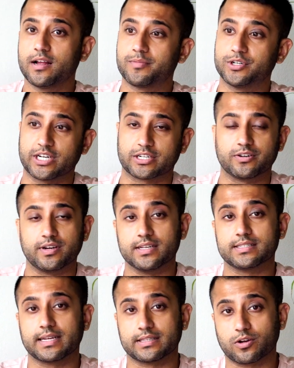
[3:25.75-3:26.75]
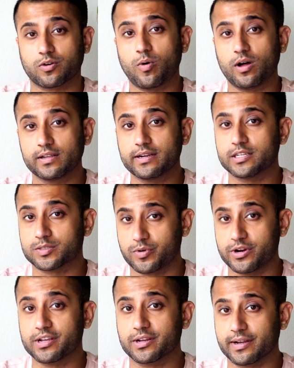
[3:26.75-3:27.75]
projector is that the quality is
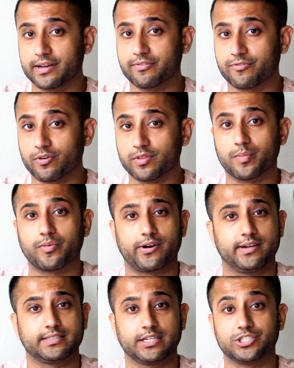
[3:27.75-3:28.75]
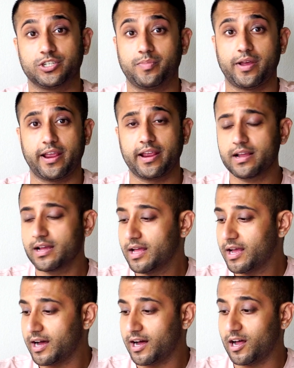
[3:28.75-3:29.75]
pretty good for the price that you're paying.
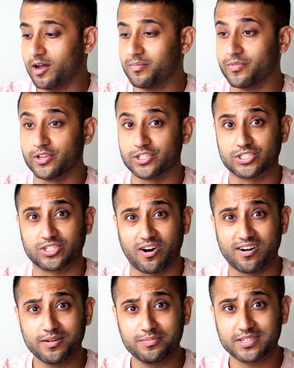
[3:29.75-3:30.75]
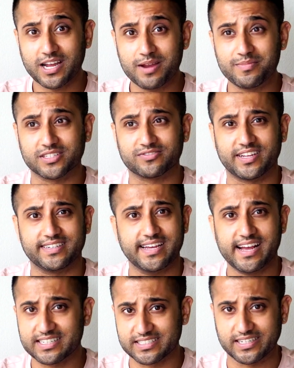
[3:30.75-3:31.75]
The startup time is
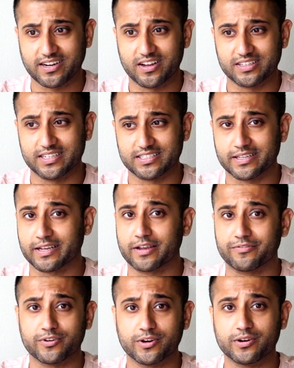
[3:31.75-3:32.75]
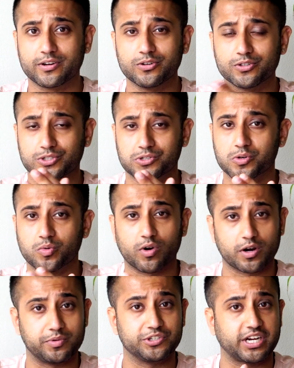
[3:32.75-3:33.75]
fantastic on this. Like if you're used to
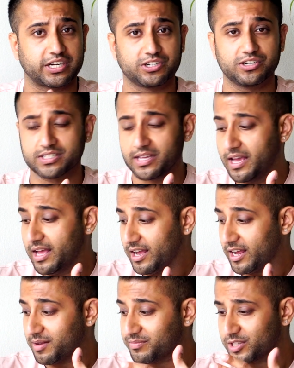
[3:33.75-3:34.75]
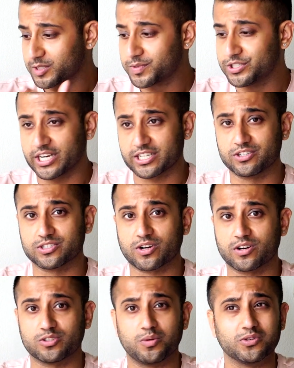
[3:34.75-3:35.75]
work projectors, this projector
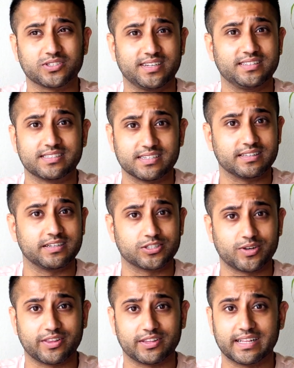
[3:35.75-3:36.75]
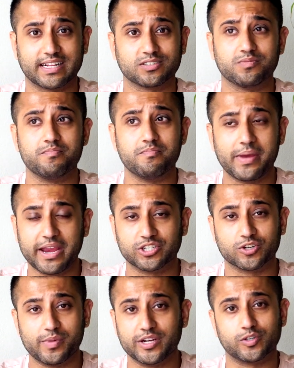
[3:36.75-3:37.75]
starts almost instantly, so I think that's a
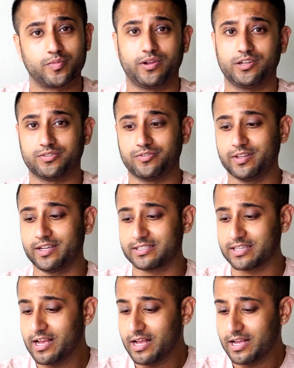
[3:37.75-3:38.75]
major plus for this.